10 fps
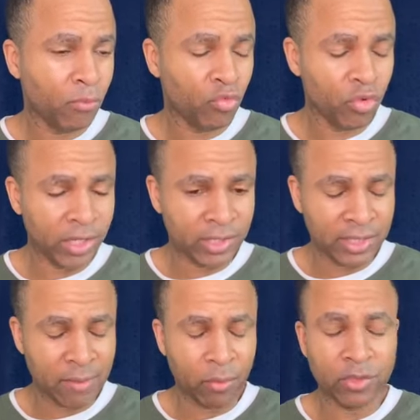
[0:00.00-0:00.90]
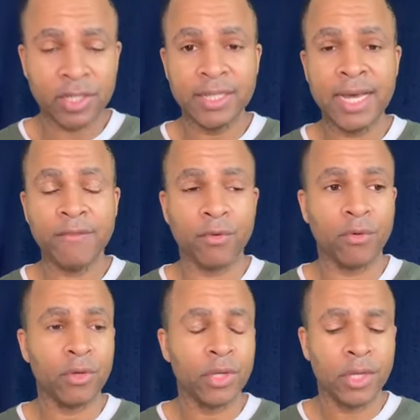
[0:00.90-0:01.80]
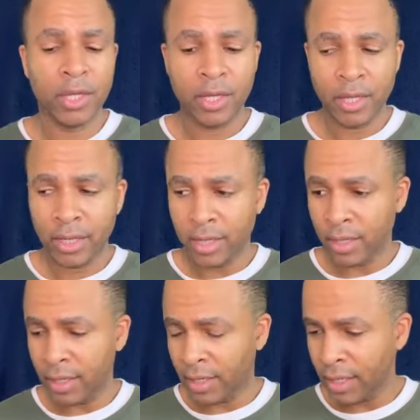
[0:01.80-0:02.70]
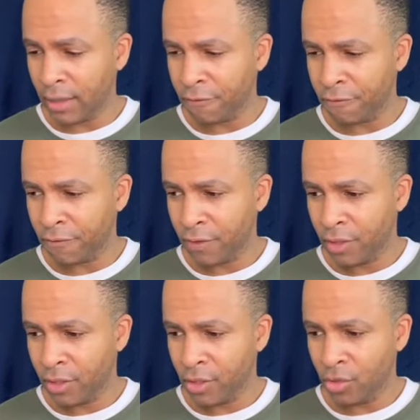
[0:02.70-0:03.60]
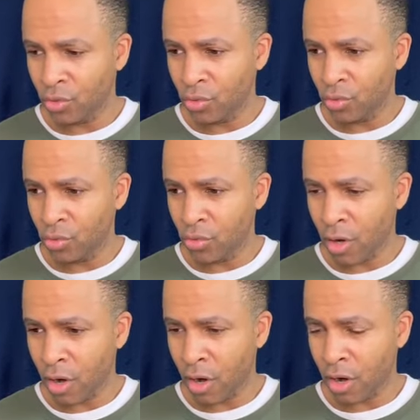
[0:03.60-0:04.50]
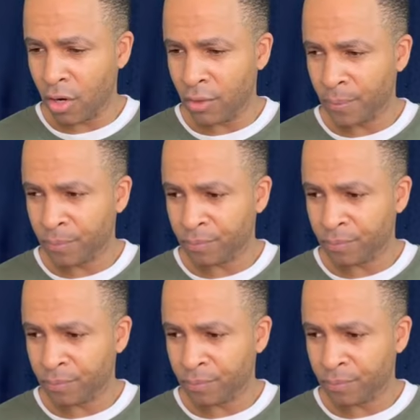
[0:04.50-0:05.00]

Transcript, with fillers: resembles the devil. If you are